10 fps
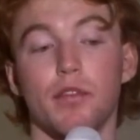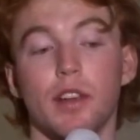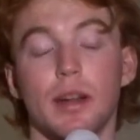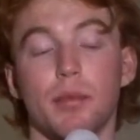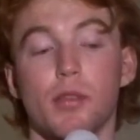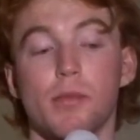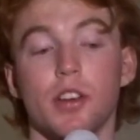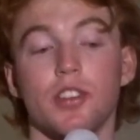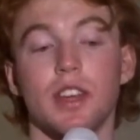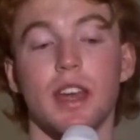for in a
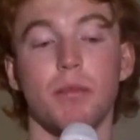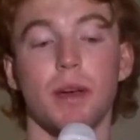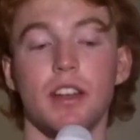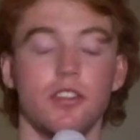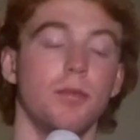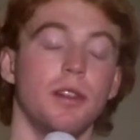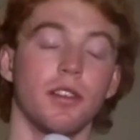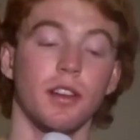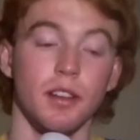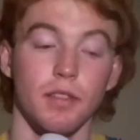promotion campaign, you should
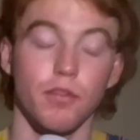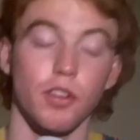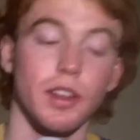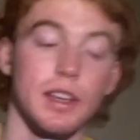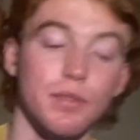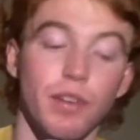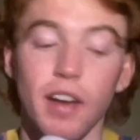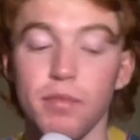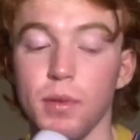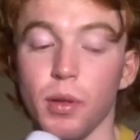be looking at for at least
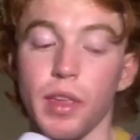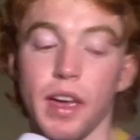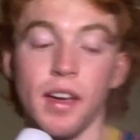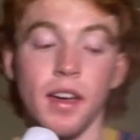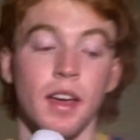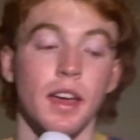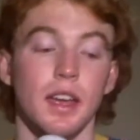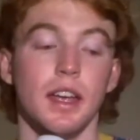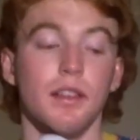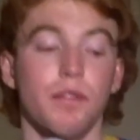5 mil there,
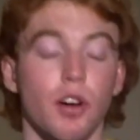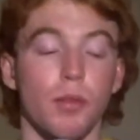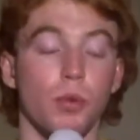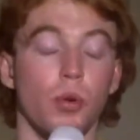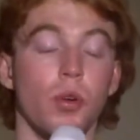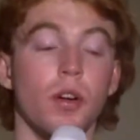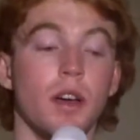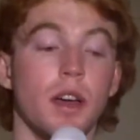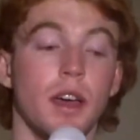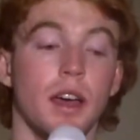if not
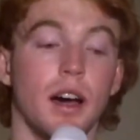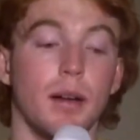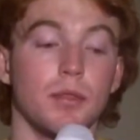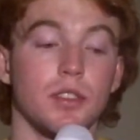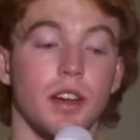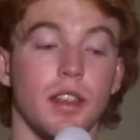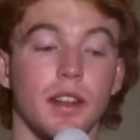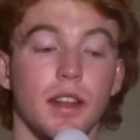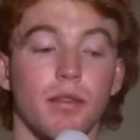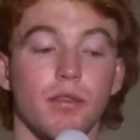more. So I
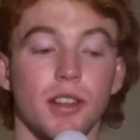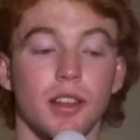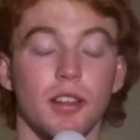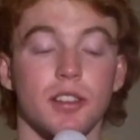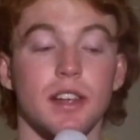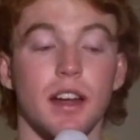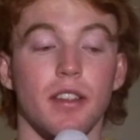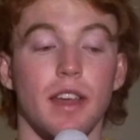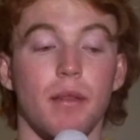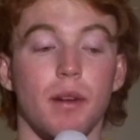think they've really lost
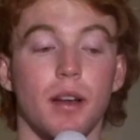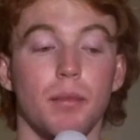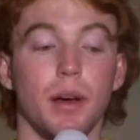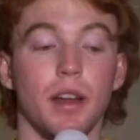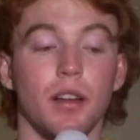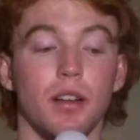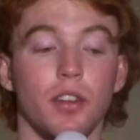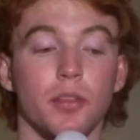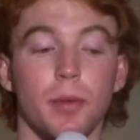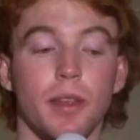out on that one, but
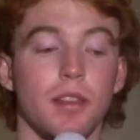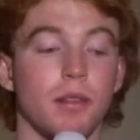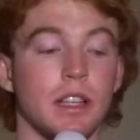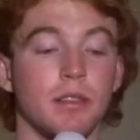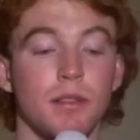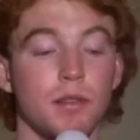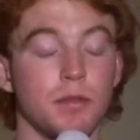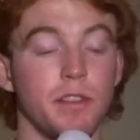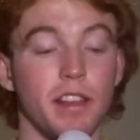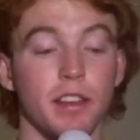ultimately the rest of it
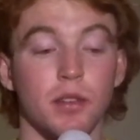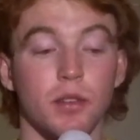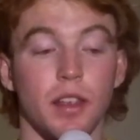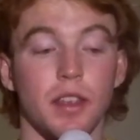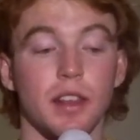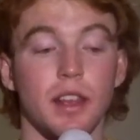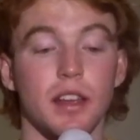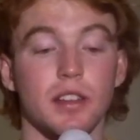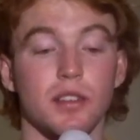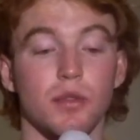was fairly good. I think
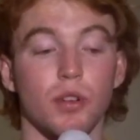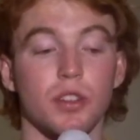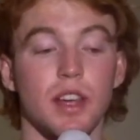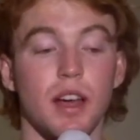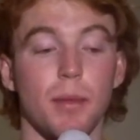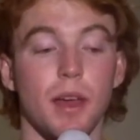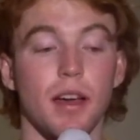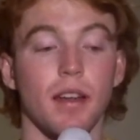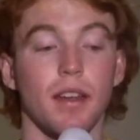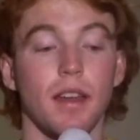their squad's come
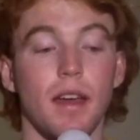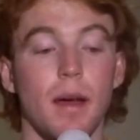out